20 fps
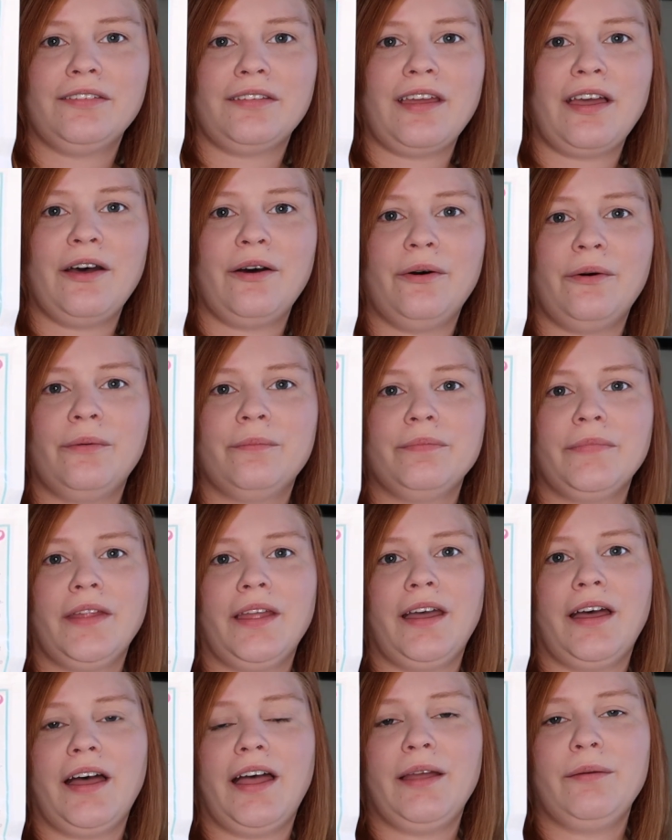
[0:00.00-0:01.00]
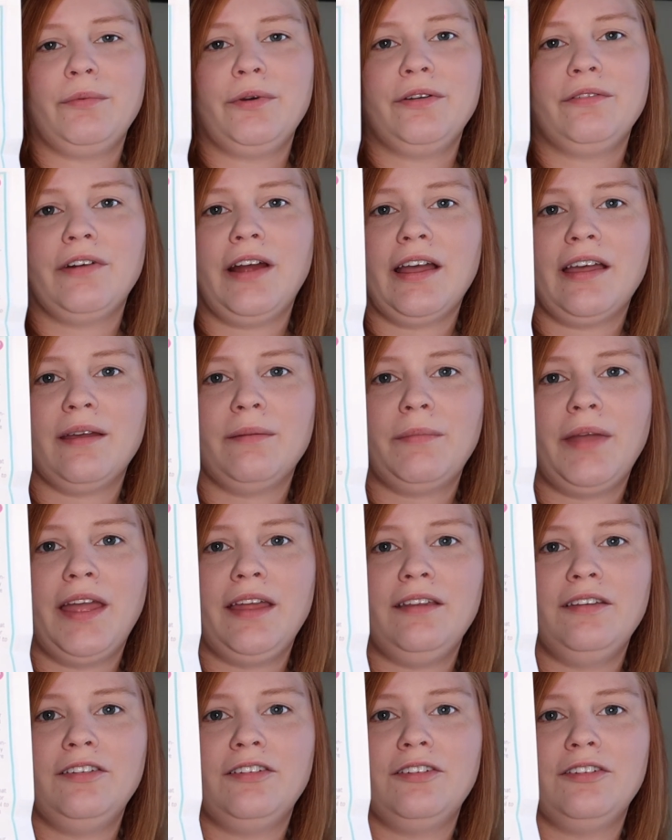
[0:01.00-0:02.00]
so I would
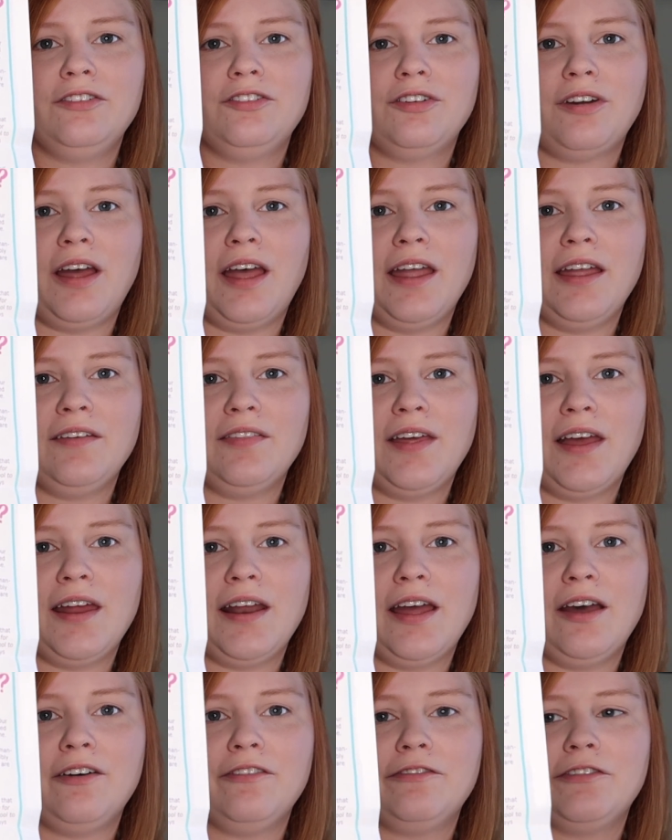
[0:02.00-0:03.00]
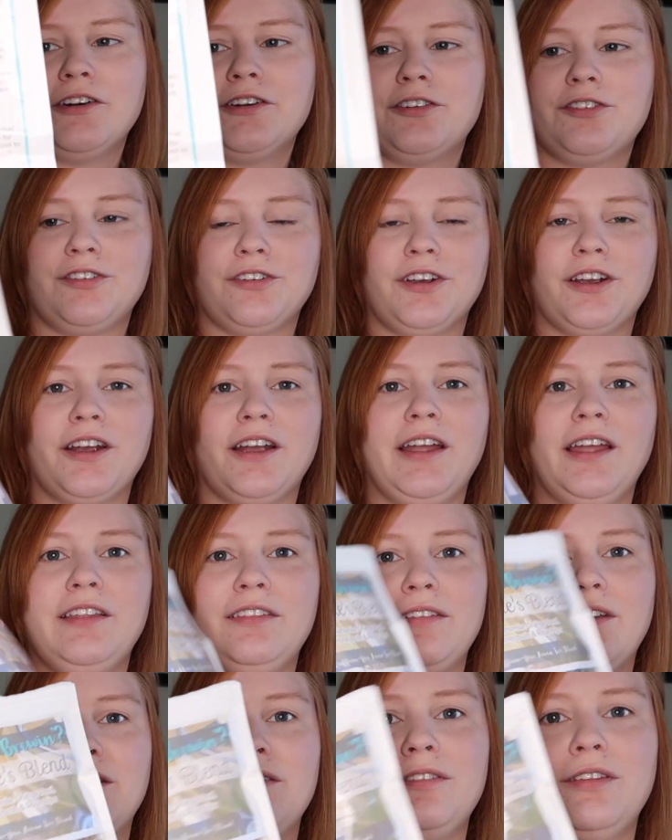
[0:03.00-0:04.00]
recommend trying that out for sure.
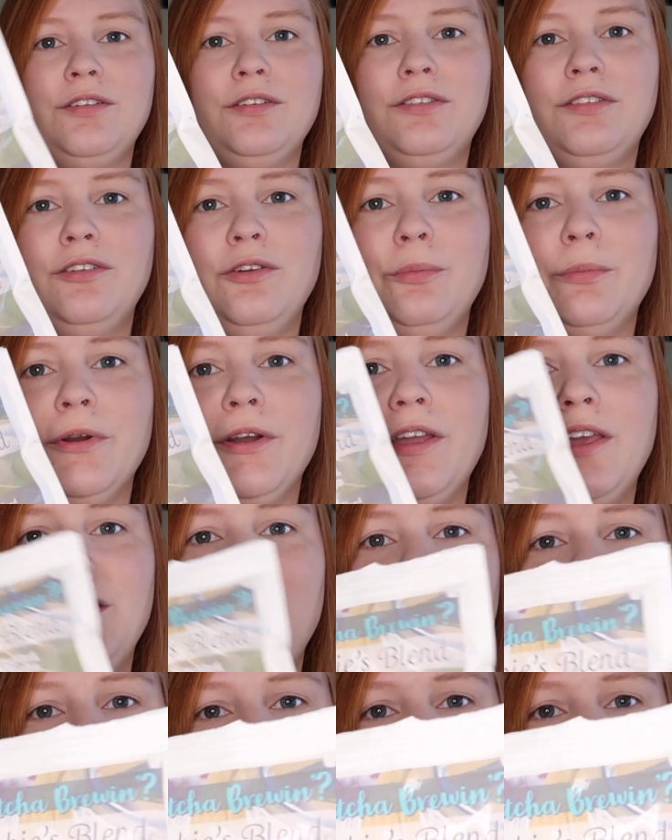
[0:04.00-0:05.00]
It's also super cute